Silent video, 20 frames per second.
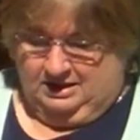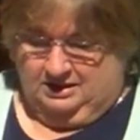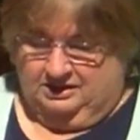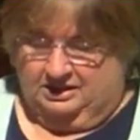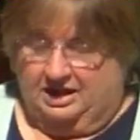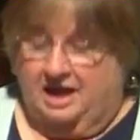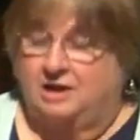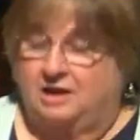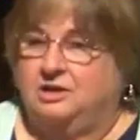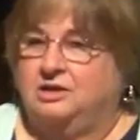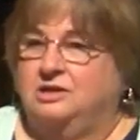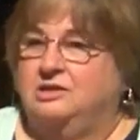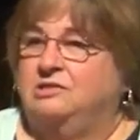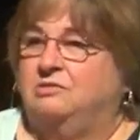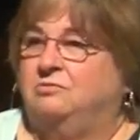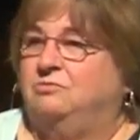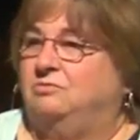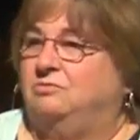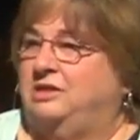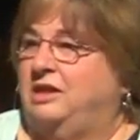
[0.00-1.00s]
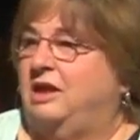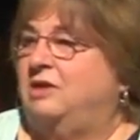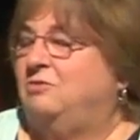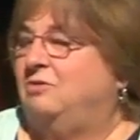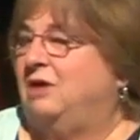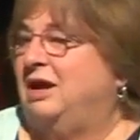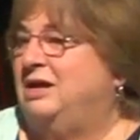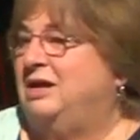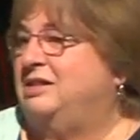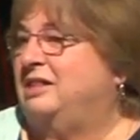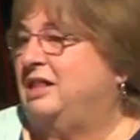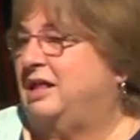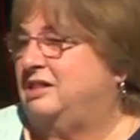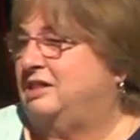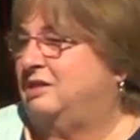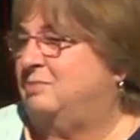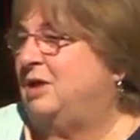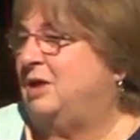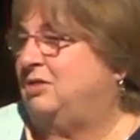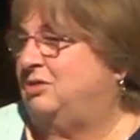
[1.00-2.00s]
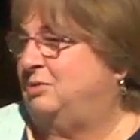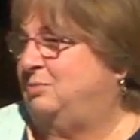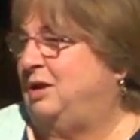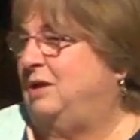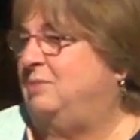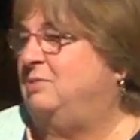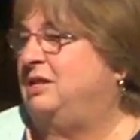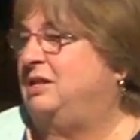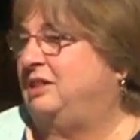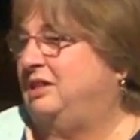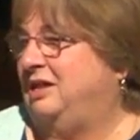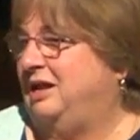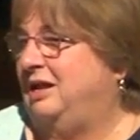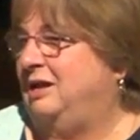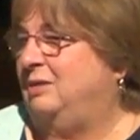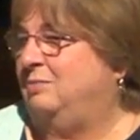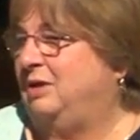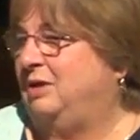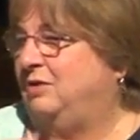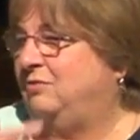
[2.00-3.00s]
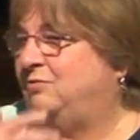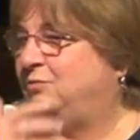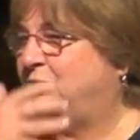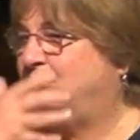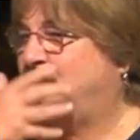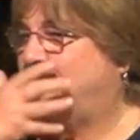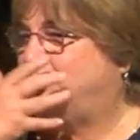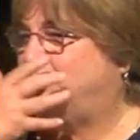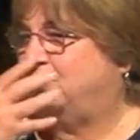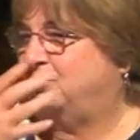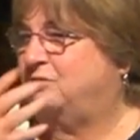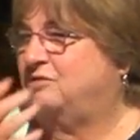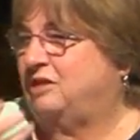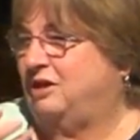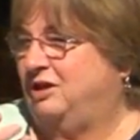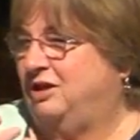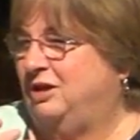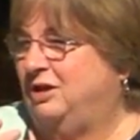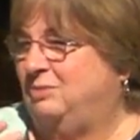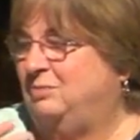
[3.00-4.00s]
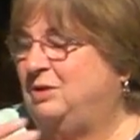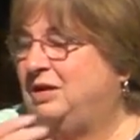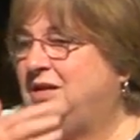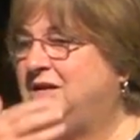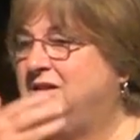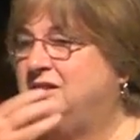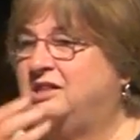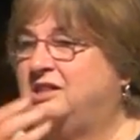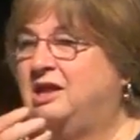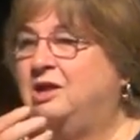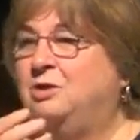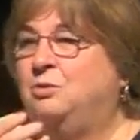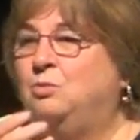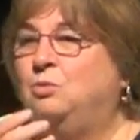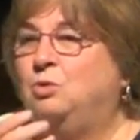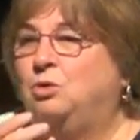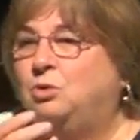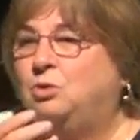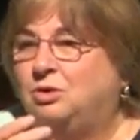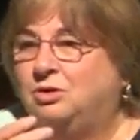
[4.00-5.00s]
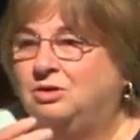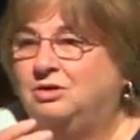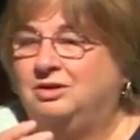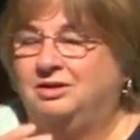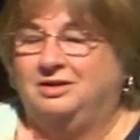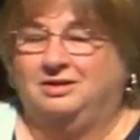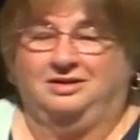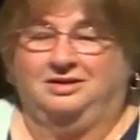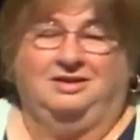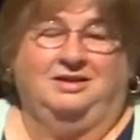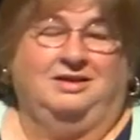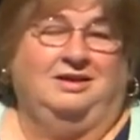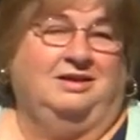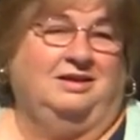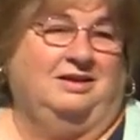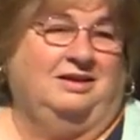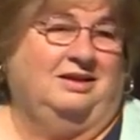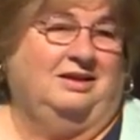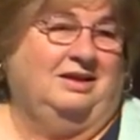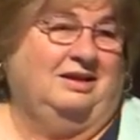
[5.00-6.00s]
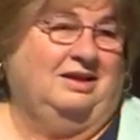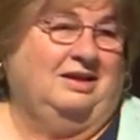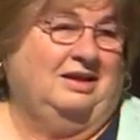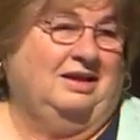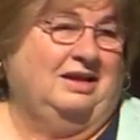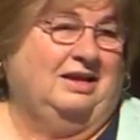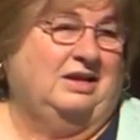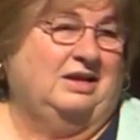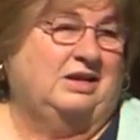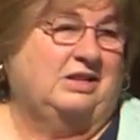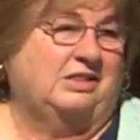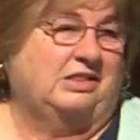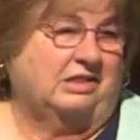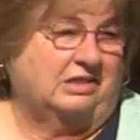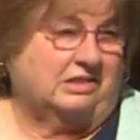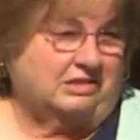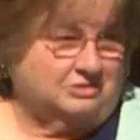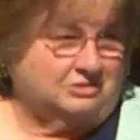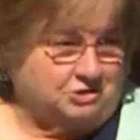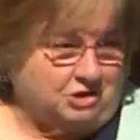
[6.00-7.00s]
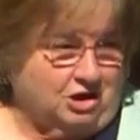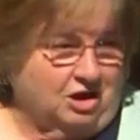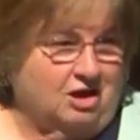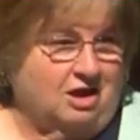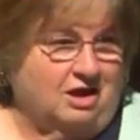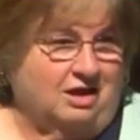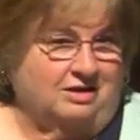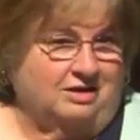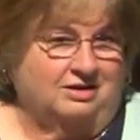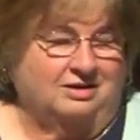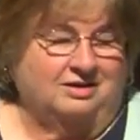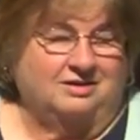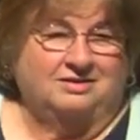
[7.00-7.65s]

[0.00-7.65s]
Zach, Zachariah is asked about the baby's name, and for the first time, he can say a word and he says, John.